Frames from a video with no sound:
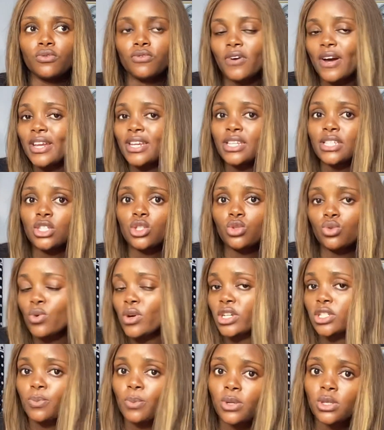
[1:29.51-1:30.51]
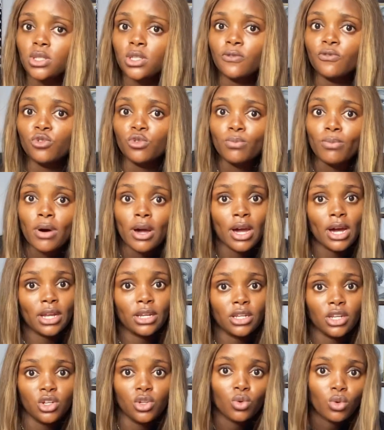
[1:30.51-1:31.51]
find it too expensive to buy and
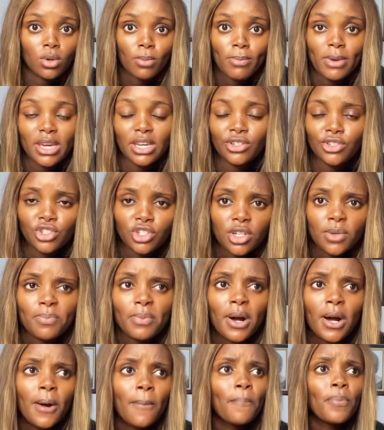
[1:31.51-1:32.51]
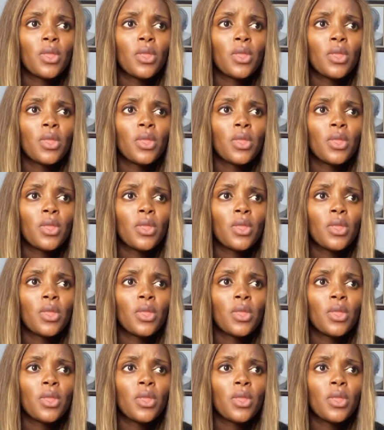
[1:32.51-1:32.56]
then you want to make it cheaper?